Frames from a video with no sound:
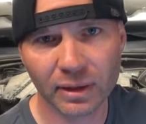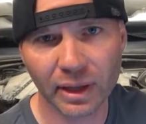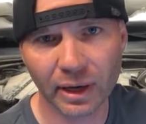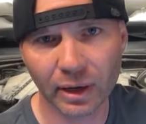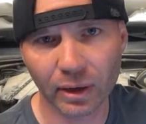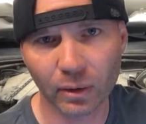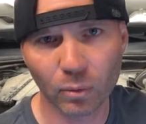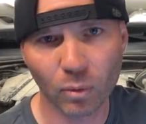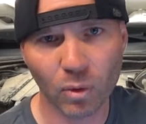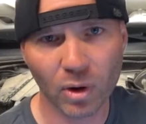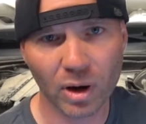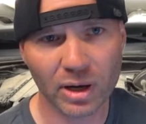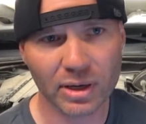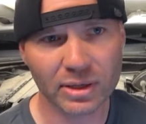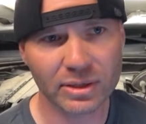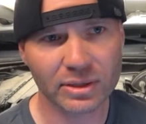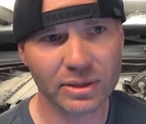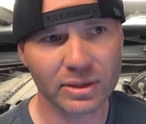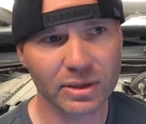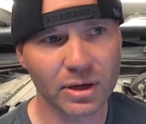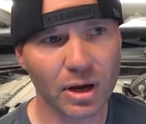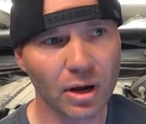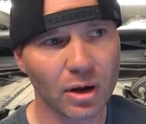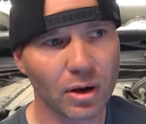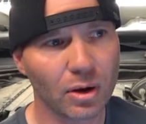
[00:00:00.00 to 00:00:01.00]
There was
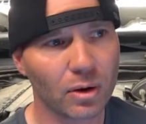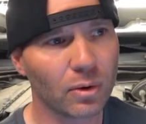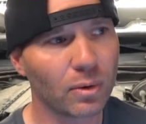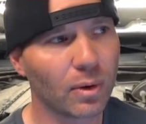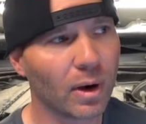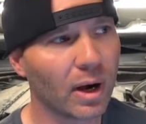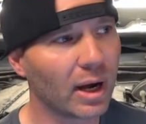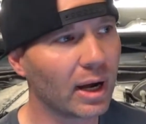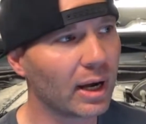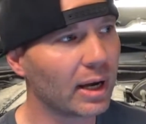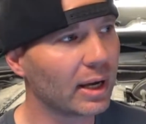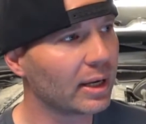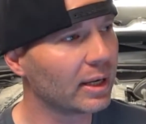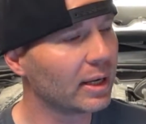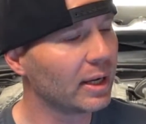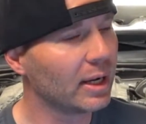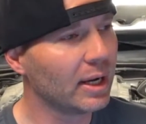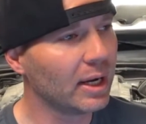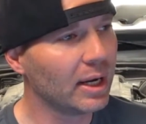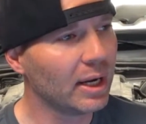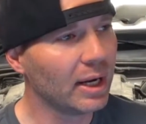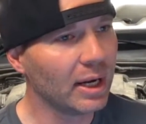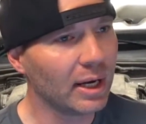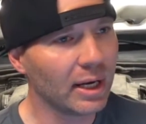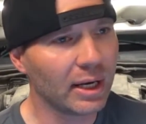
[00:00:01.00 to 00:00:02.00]
no,
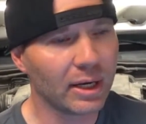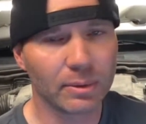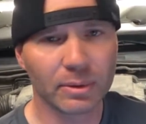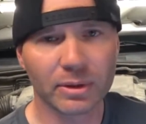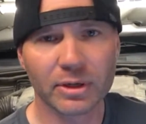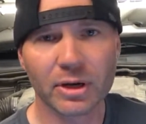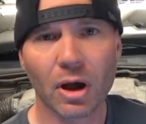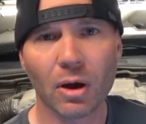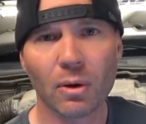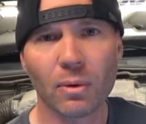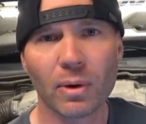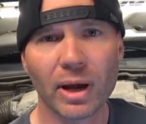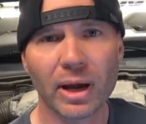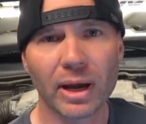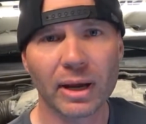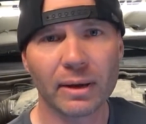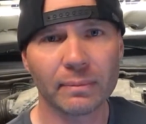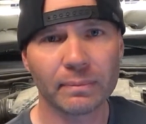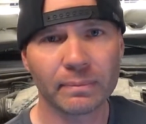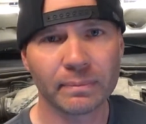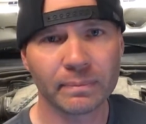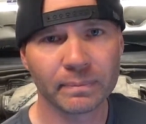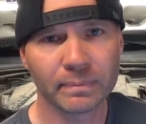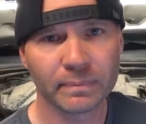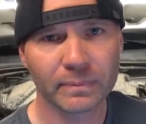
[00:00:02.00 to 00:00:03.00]
he would go
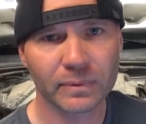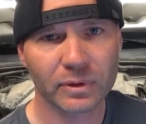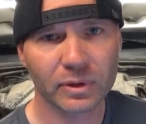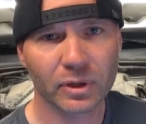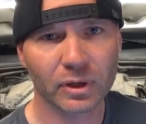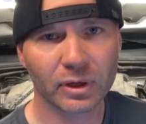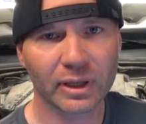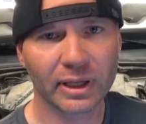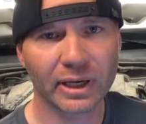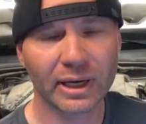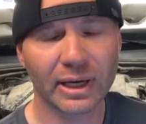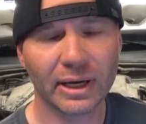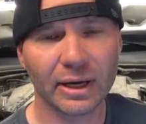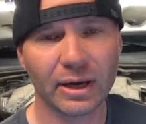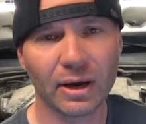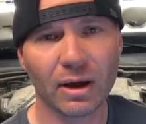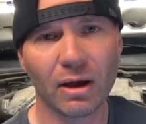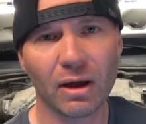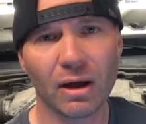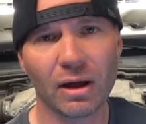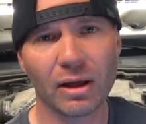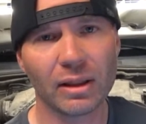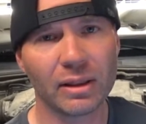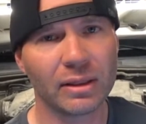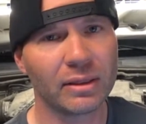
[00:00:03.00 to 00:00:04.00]
in, turn the key
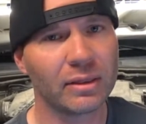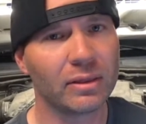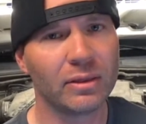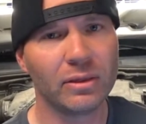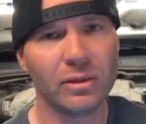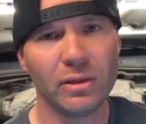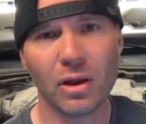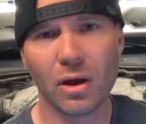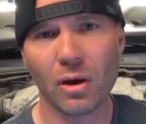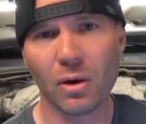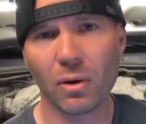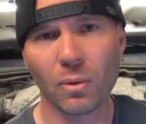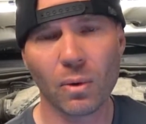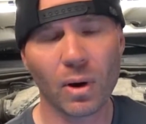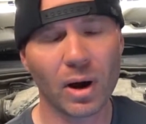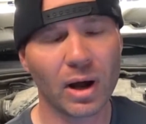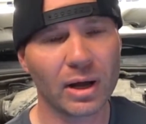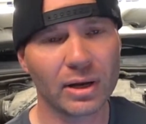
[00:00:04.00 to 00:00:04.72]
on, no